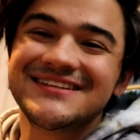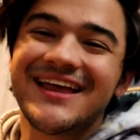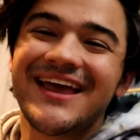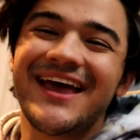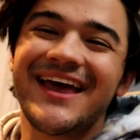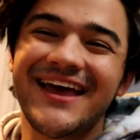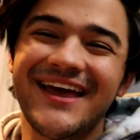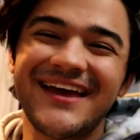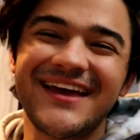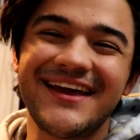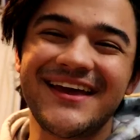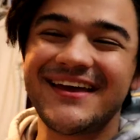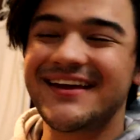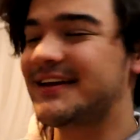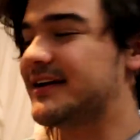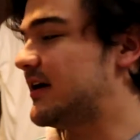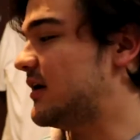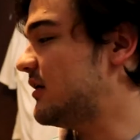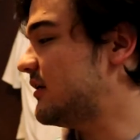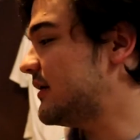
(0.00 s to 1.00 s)

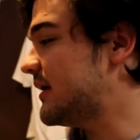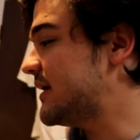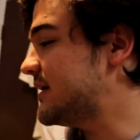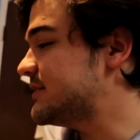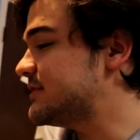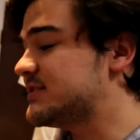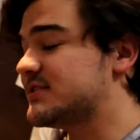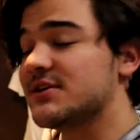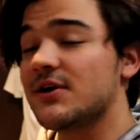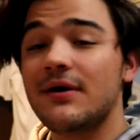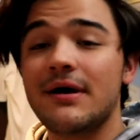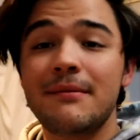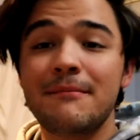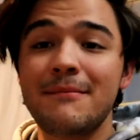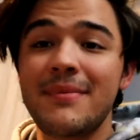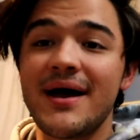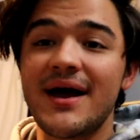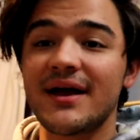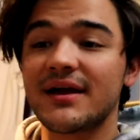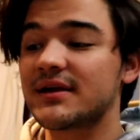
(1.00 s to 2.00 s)
Hey, alright, so
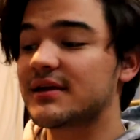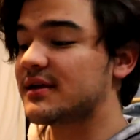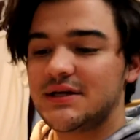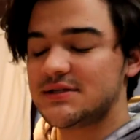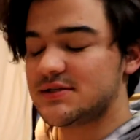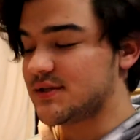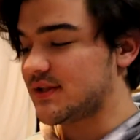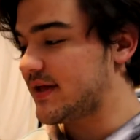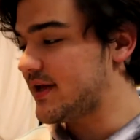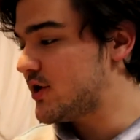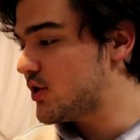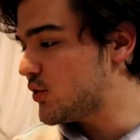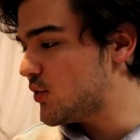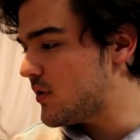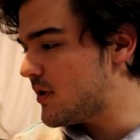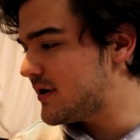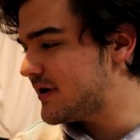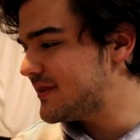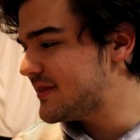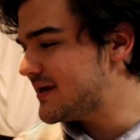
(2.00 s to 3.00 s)
I'm back. It's
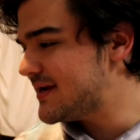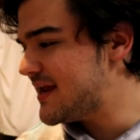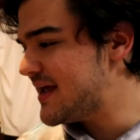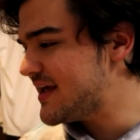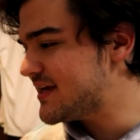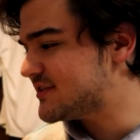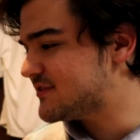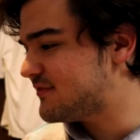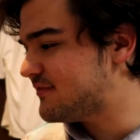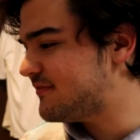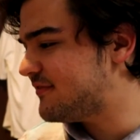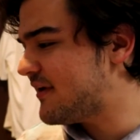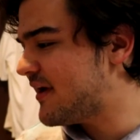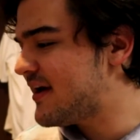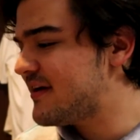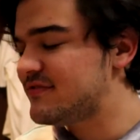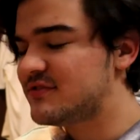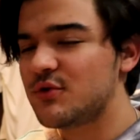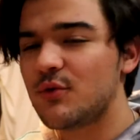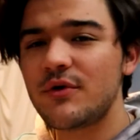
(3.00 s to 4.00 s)
later on in the day. It's
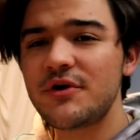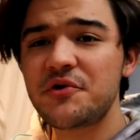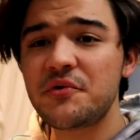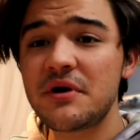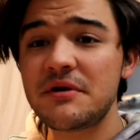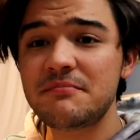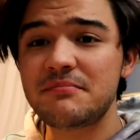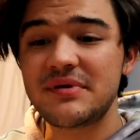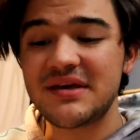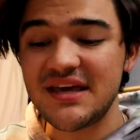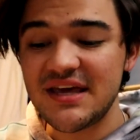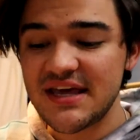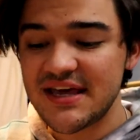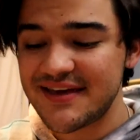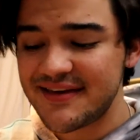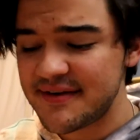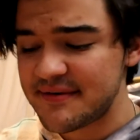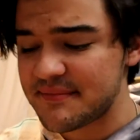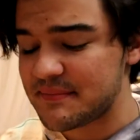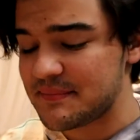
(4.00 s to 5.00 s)
5:21
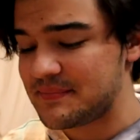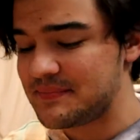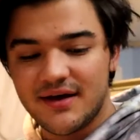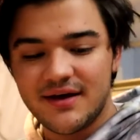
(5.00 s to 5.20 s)
p.m.